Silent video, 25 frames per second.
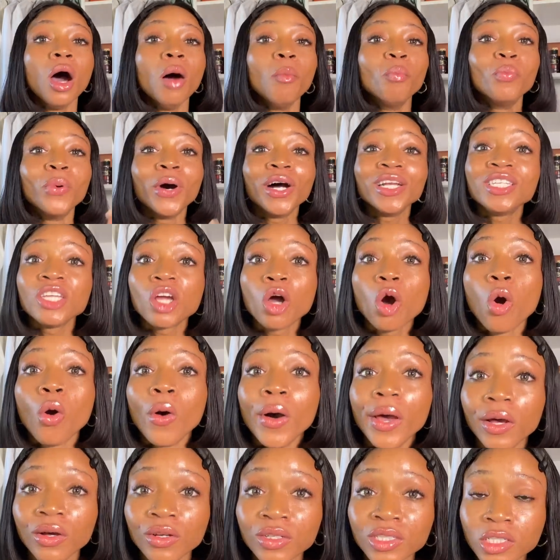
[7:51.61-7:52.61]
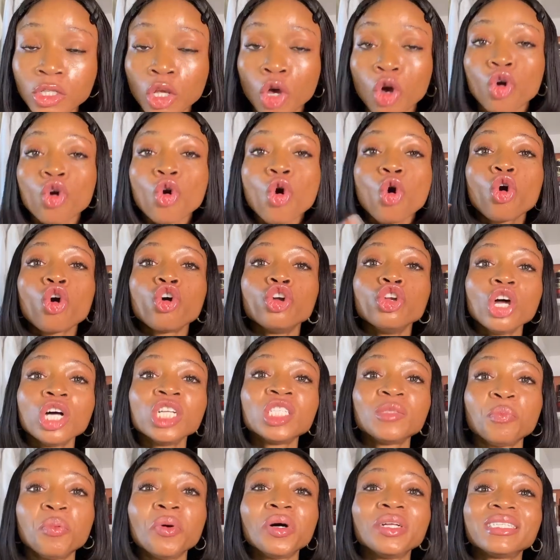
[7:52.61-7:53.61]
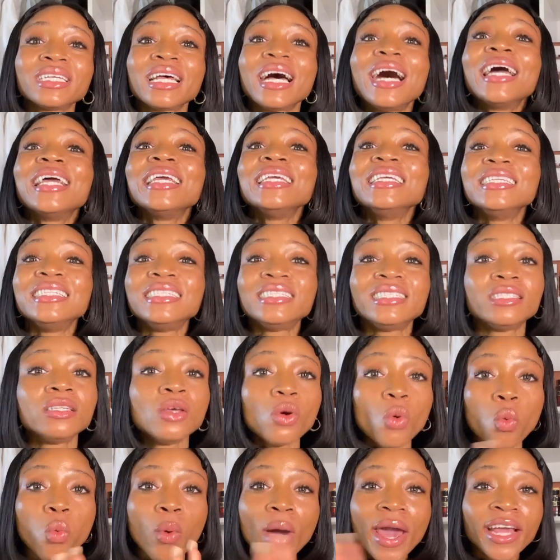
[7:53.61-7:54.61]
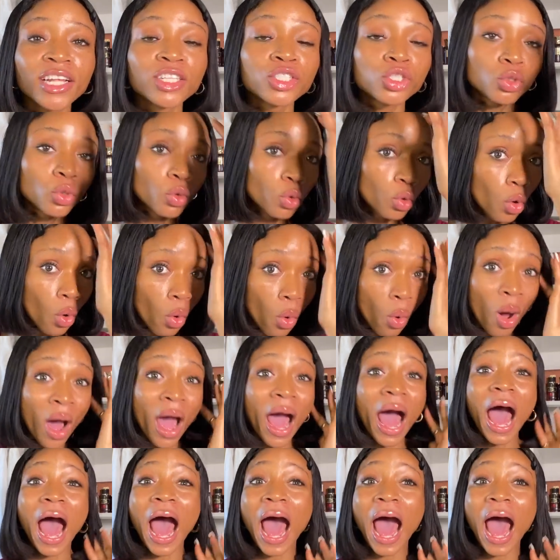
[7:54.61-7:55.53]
body oils, coconut butter is the way to go.